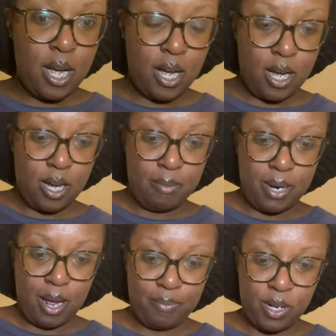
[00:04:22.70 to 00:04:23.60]

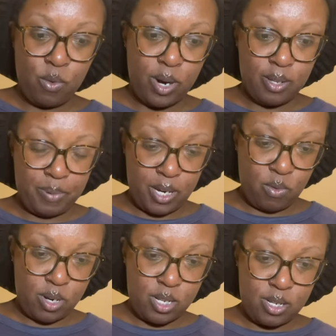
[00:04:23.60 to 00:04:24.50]
And I'm gonna wear the pink
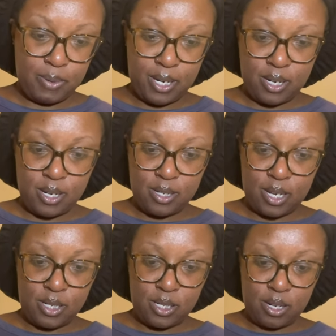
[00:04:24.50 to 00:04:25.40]
ones because
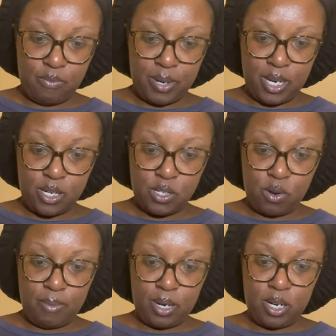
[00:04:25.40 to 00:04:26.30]
I just love pink, so
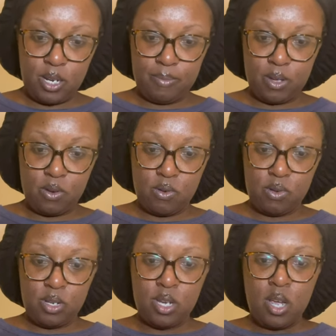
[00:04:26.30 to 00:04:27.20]
I'm gonna keep
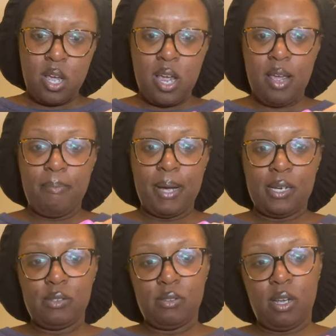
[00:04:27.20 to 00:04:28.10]
those. And
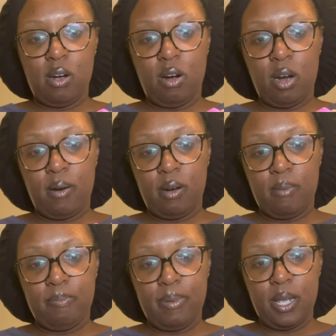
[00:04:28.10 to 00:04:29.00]
mind you, they are a
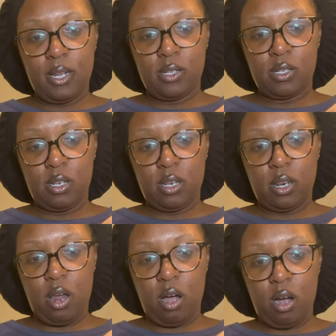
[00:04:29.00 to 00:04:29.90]
bit
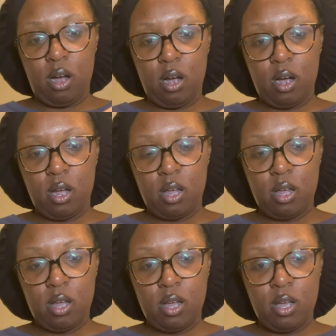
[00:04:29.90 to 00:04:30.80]
long,
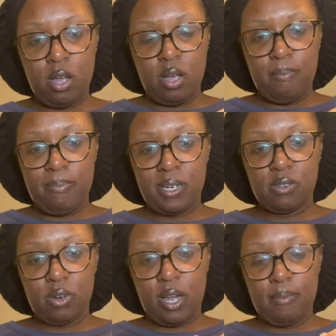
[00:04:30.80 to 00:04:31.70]
but it's
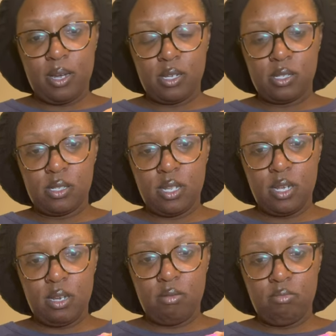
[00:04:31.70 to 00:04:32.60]
okay because
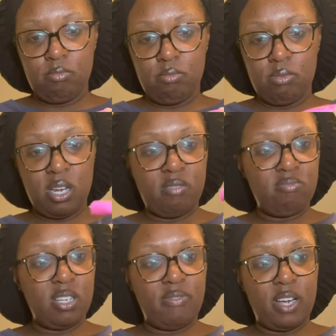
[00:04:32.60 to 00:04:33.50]
then, yeah,
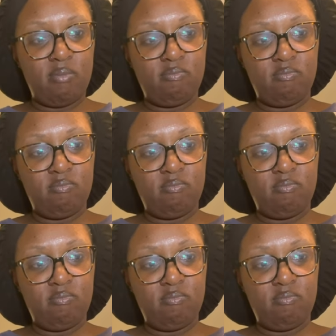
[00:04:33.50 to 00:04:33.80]
it's fine.